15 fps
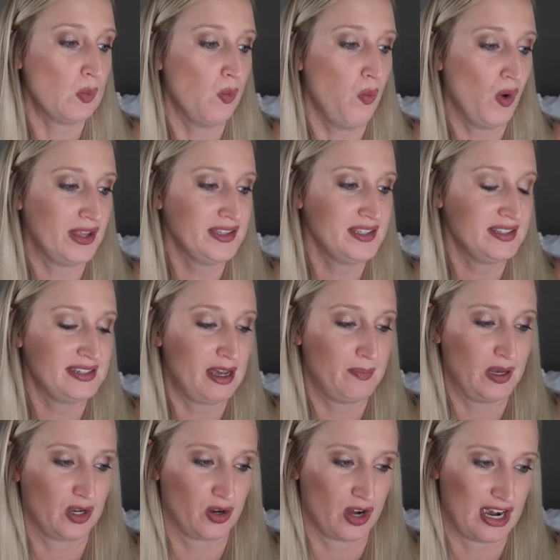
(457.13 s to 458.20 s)
one
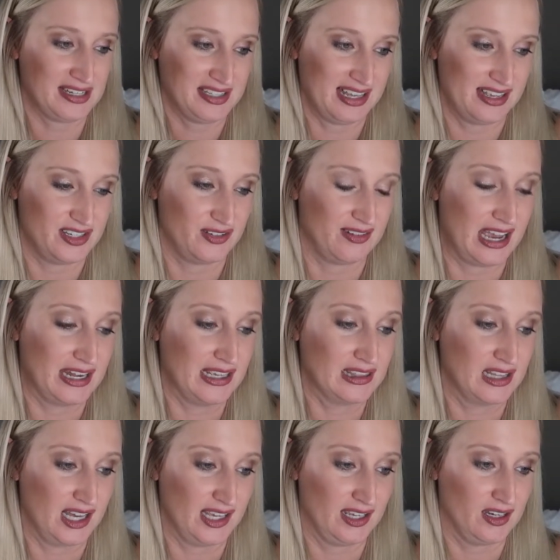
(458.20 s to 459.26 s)
step across that
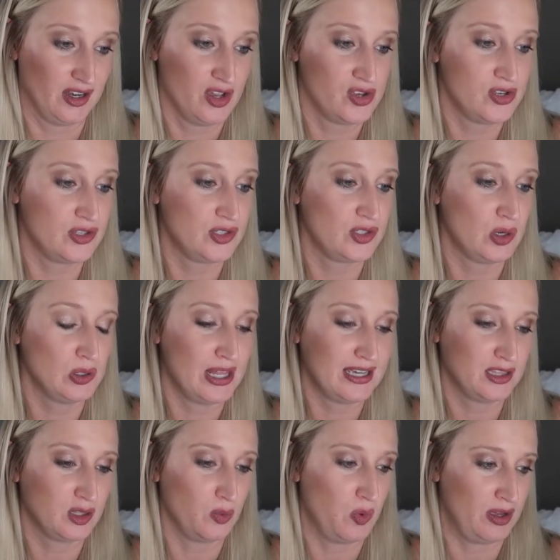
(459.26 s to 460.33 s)
dividing line, so
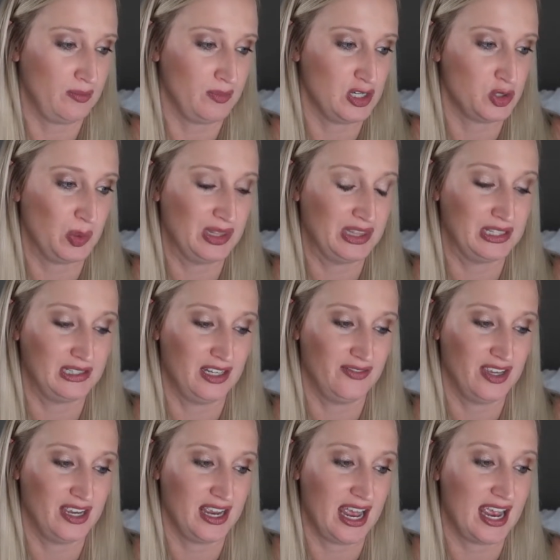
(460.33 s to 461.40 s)
like the one between the
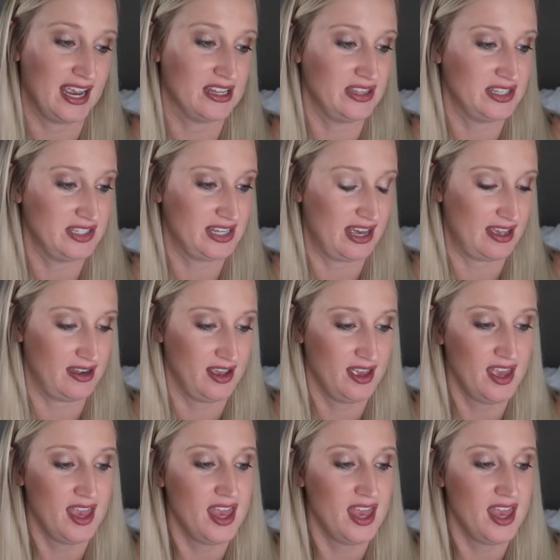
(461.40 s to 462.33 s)
living and the dead,